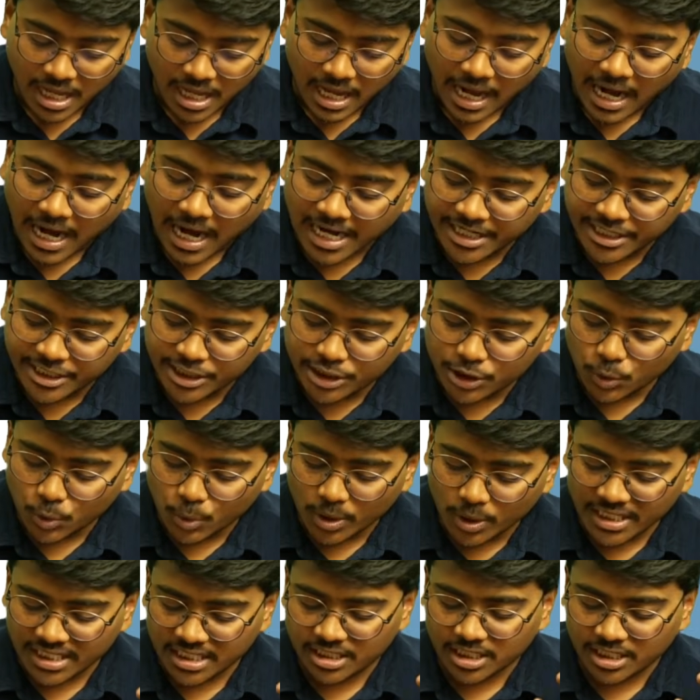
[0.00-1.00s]

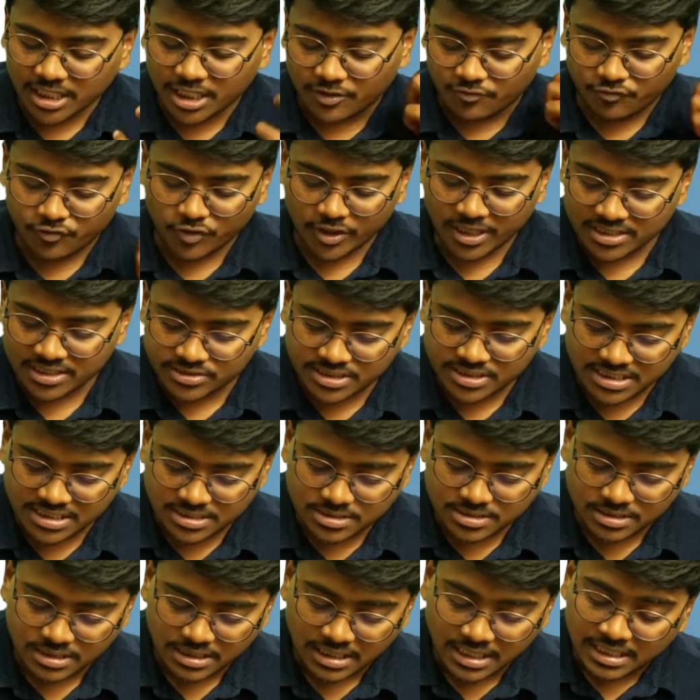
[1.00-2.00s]
unduly
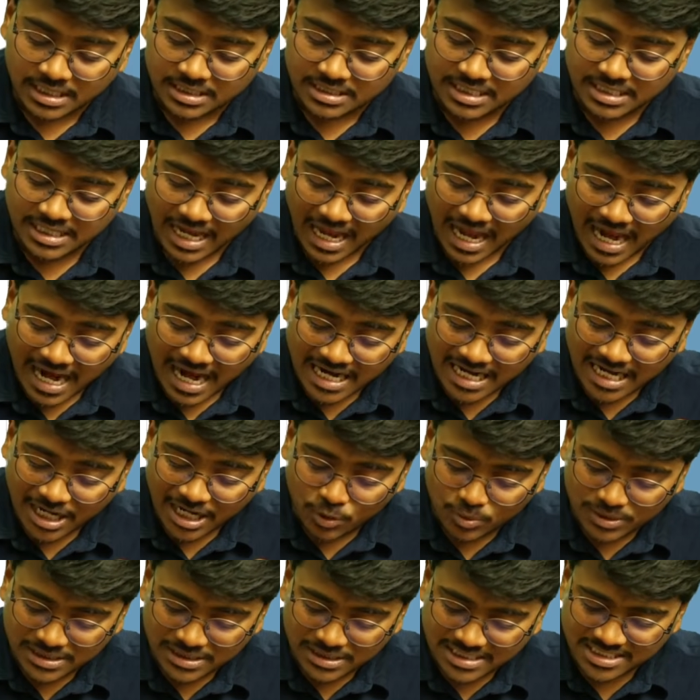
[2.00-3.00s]
influences the
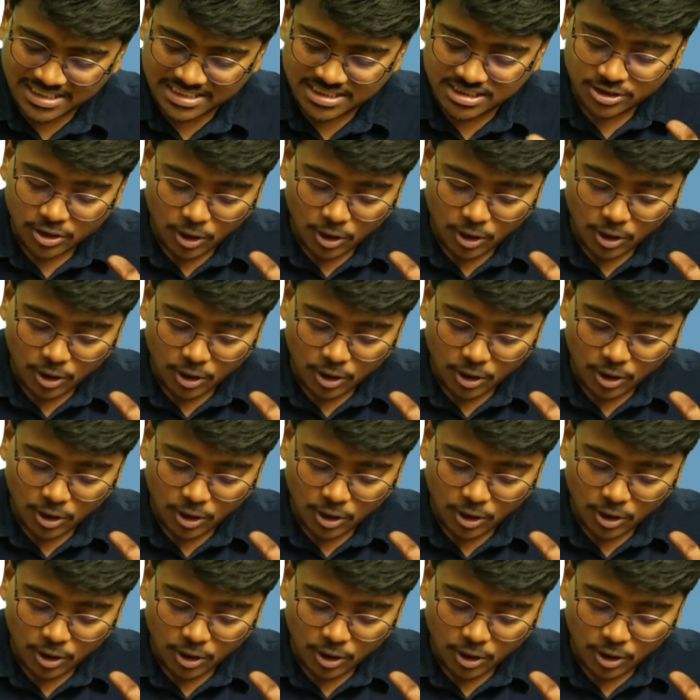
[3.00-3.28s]
accountant's